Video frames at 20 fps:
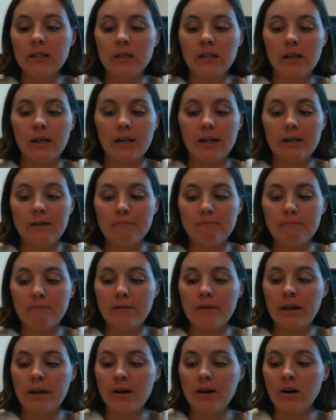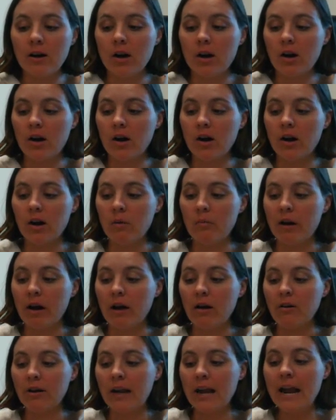There are
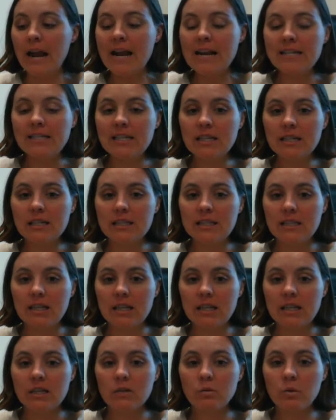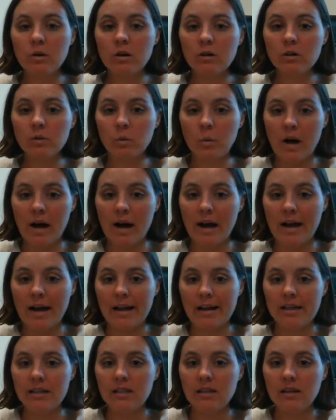about 18 cities
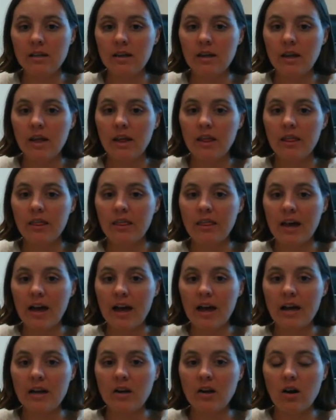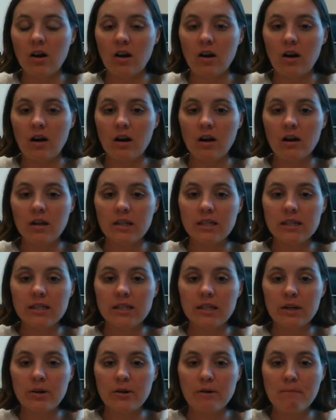worldwide that are
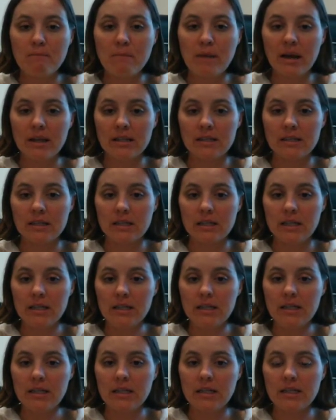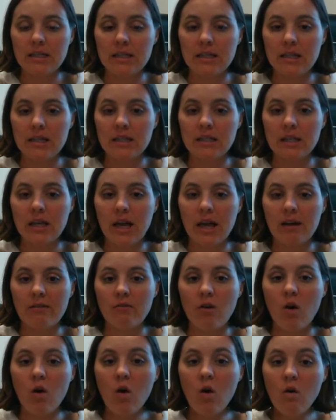considered megacities. These cities
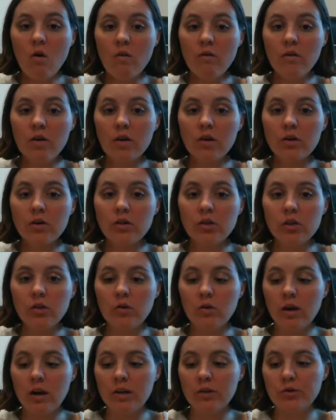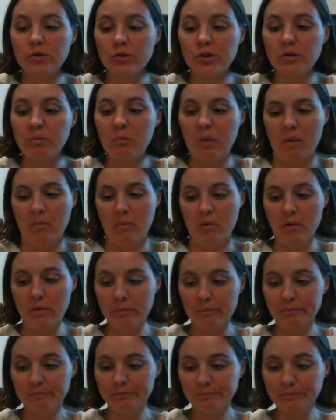have over 200
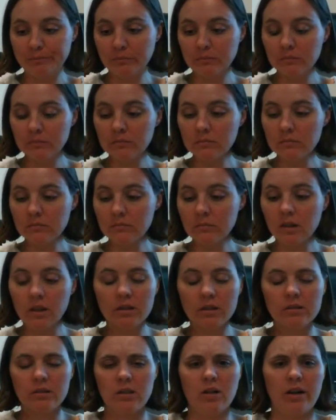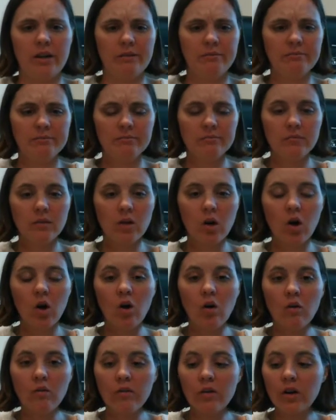people. Oh, sorry,
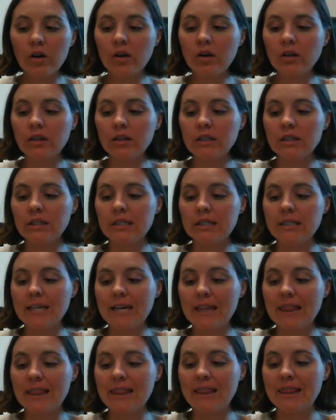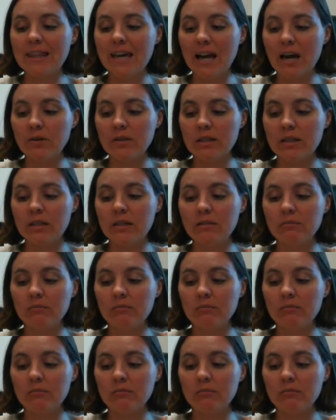over 10,000.